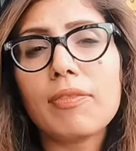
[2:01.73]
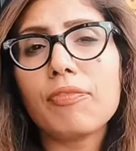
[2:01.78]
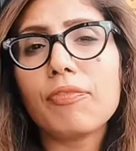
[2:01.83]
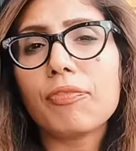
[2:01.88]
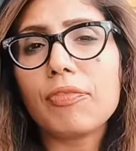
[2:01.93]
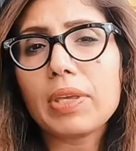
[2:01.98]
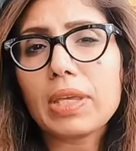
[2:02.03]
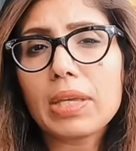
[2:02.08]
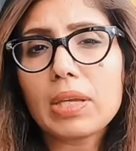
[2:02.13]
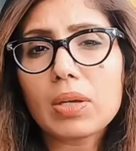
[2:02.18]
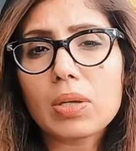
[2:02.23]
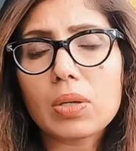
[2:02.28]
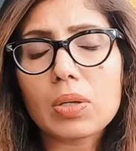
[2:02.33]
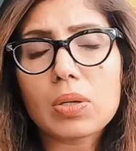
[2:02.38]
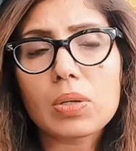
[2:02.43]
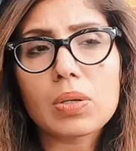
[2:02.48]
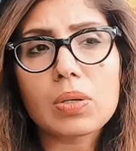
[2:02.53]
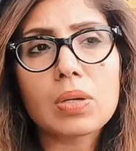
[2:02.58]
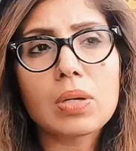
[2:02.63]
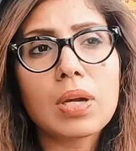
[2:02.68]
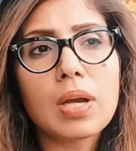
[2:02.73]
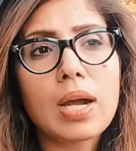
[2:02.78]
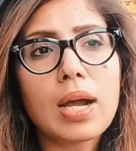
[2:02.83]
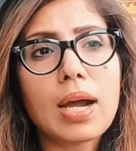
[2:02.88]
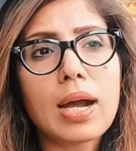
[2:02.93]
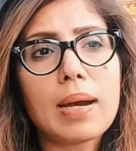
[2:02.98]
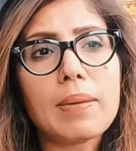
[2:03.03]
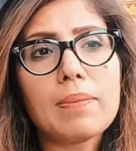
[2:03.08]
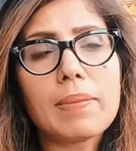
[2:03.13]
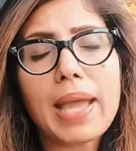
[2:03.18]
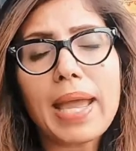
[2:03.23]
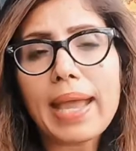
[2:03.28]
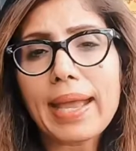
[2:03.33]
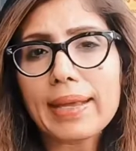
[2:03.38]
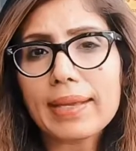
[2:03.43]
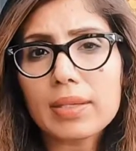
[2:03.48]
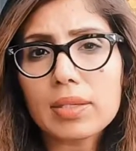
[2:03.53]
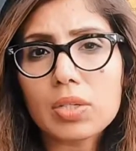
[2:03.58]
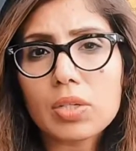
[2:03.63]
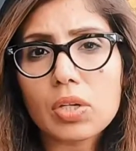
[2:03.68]
fear,
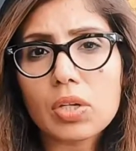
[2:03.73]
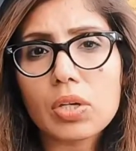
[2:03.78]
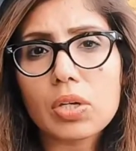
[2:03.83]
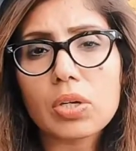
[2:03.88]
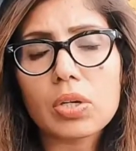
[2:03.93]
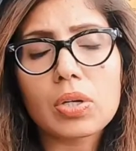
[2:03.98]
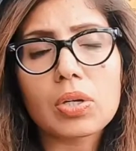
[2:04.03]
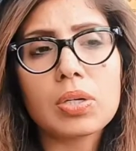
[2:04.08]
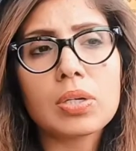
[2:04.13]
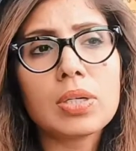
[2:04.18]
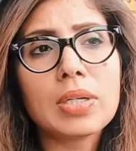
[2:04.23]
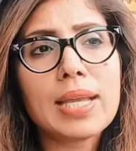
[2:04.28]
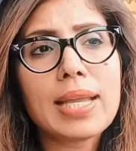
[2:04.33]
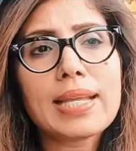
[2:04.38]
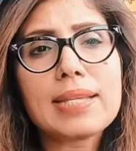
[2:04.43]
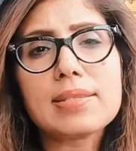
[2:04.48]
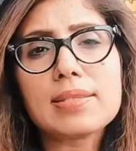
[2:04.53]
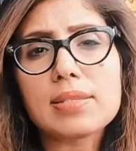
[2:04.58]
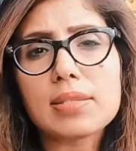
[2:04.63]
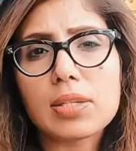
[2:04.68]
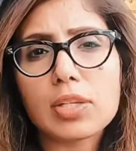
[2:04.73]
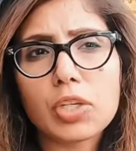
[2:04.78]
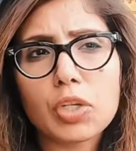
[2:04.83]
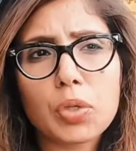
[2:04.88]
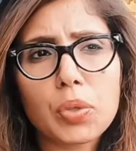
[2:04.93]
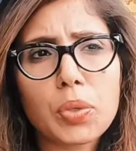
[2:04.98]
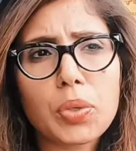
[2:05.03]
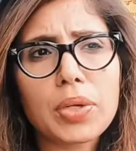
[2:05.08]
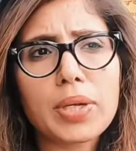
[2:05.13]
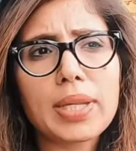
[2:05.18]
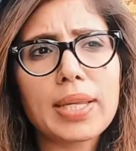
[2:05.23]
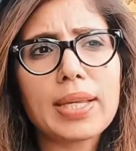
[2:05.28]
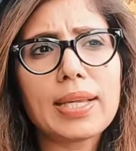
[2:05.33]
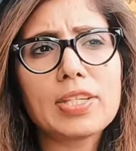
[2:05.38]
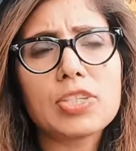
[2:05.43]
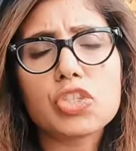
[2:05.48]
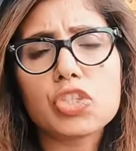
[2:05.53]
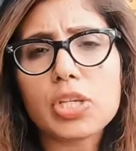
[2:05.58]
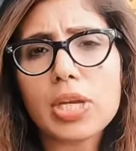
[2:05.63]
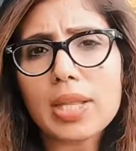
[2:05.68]
anger,
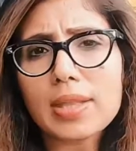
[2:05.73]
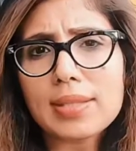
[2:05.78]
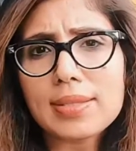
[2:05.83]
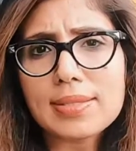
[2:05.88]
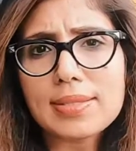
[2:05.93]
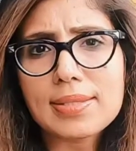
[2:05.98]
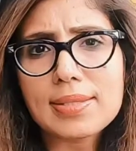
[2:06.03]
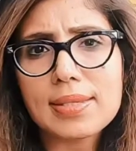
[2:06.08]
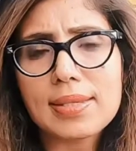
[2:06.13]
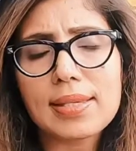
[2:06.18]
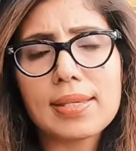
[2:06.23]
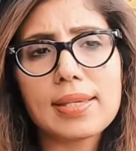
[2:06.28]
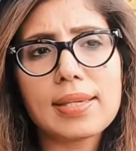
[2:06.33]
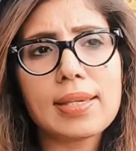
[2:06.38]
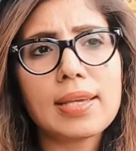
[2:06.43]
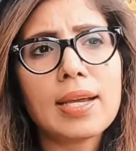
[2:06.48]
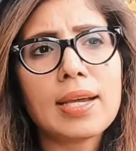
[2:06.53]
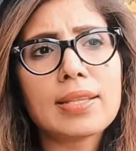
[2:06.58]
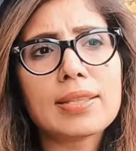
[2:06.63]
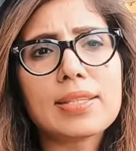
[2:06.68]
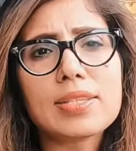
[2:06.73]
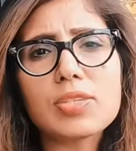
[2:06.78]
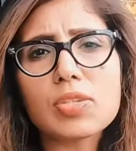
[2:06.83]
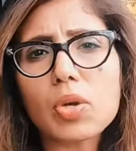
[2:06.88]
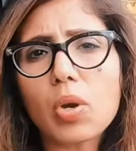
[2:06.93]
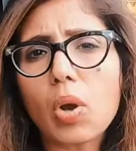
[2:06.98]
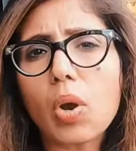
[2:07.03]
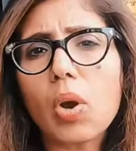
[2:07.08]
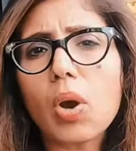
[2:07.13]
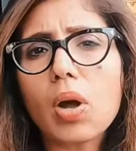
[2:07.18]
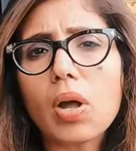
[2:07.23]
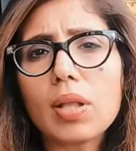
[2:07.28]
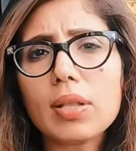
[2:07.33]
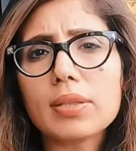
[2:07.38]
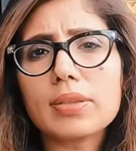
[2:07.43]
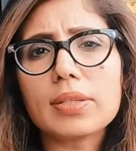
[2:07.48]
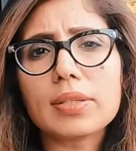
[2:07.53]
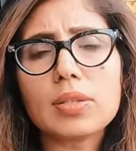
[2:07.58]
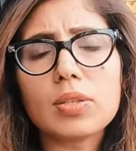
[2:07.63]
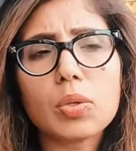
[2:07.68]
insecurity, jealousy. These are
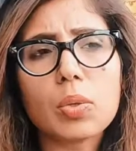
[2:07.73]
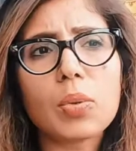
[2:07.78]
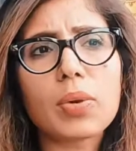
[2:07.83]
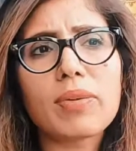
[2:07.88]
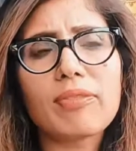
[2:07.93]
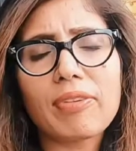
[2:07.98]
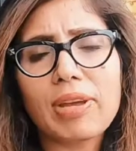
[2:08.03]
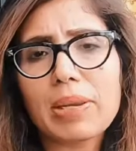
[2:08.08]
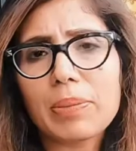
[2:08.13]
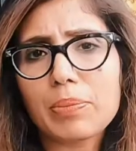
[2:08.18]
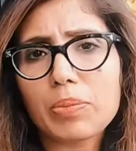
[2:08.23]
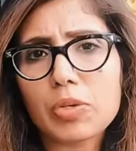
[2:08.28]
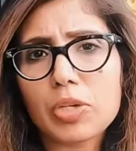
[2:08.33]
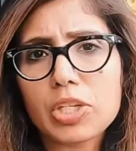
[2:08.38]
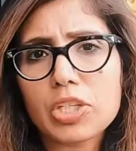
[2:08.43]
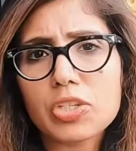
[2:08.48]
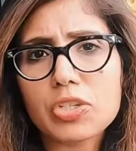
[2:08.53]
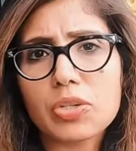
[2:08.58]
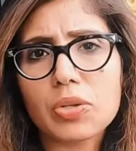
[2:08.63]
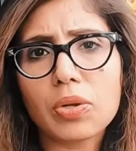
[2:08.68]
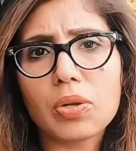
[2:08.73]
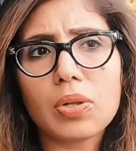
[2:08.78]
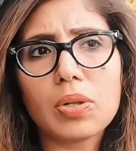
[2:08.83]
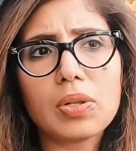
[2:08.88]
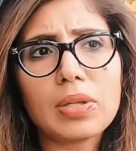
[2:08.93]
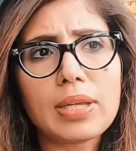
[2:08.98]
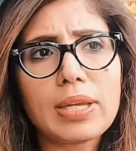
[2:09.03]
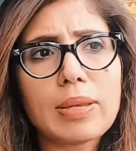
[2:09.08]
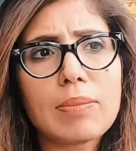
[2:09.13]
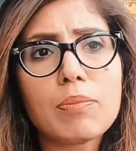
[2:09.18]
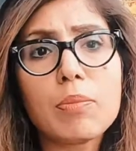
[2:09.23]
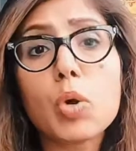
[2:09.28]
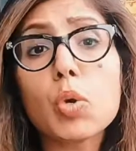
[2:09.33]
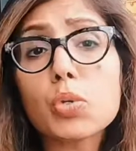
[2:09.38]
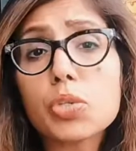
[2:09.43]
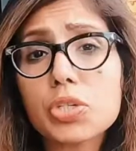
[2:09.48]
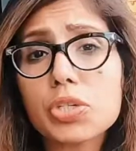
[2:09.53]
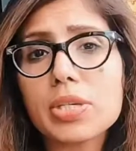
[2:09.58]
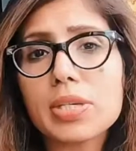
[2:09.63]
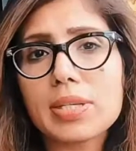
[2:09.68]
all the lower vibrational
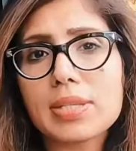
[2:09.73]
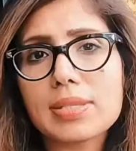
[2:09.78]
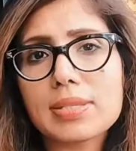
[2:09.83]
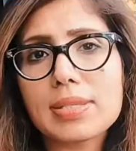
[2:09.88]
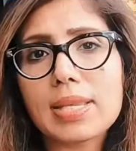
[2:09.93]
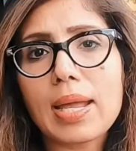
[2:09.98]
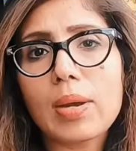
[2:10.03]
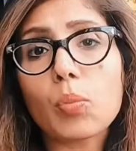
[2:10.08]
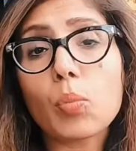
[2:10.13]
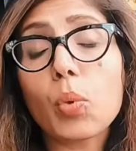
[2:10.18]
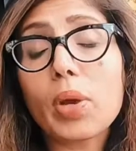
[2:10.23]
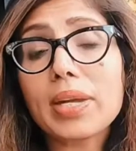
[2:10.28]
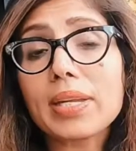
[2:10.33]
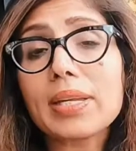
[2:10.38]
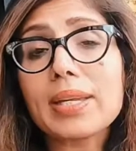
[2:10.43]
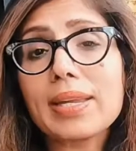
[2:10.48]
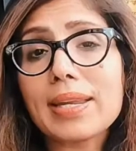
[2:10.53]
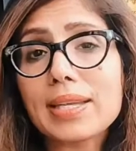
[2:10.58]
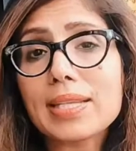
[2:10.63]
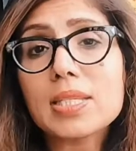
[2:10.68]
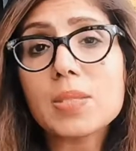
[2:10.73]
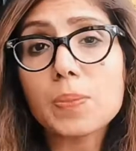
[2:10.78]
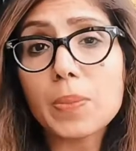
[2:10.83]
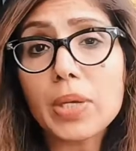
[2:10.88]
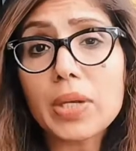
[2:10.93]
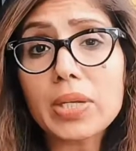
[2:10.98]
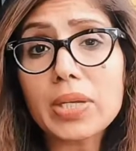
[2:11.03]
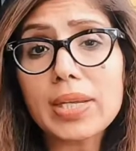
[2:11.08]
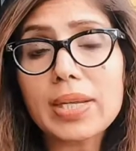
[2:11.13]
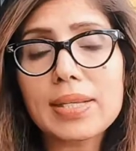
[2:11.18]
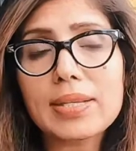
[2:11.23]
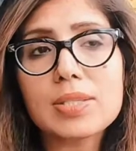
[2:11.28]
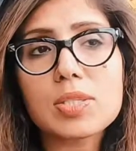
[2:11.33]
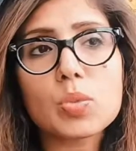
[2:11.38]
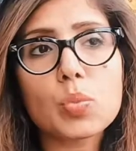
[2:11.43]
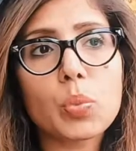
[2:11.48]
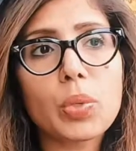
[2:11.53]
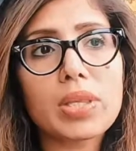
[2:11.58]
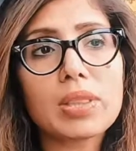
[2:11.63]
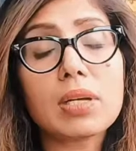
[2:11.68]
emotions that one can
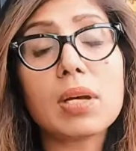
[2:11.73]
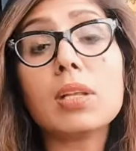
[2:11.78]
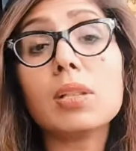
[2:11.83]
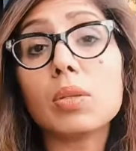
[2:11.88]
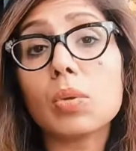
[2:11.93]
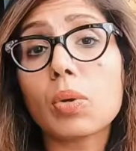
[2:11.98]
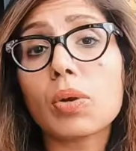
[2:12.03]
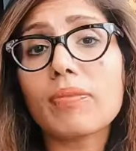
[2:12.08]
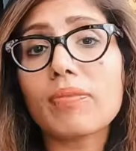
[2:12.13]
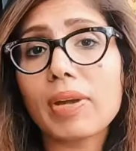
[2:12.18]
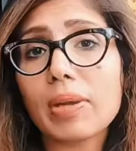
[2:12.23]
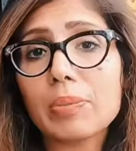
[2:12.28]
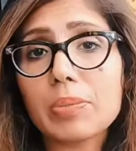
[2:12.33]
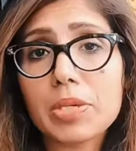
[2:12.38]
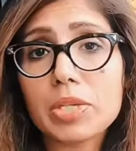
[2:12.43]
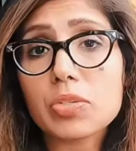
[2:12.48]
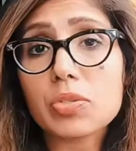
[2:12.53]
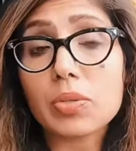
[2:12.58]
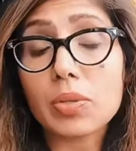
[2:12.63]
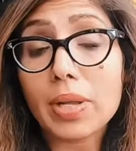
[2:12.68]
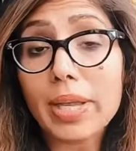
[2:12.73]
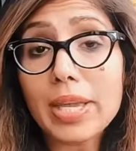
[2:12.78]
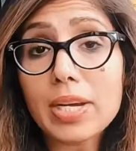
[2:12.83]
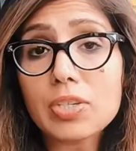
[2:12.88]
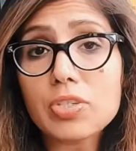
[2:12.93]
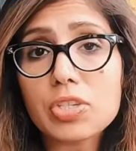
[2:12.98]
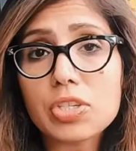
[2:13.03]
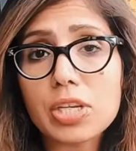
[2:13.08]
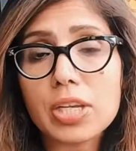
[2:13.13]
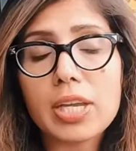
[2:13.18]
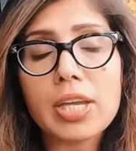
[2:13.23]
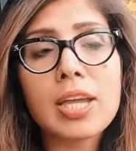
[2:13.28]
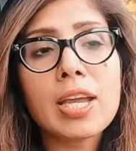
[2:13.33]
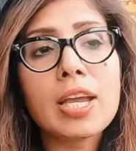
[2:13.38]
experience with a lower vibrational energy.